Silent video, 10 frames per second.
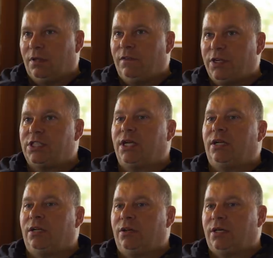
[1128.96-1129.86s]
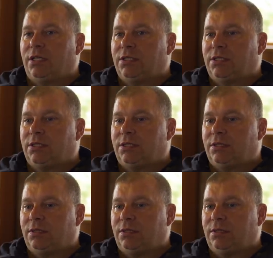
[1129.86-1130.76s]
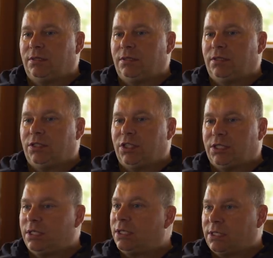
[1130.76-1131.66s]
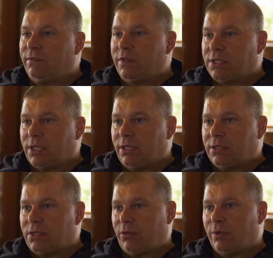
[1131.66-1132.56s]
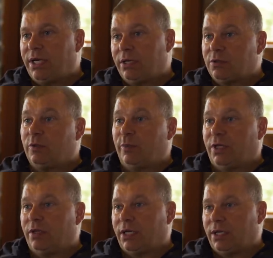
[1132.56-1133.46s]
The fishing at Nanuk is just in its infancy. It's three years we've been doing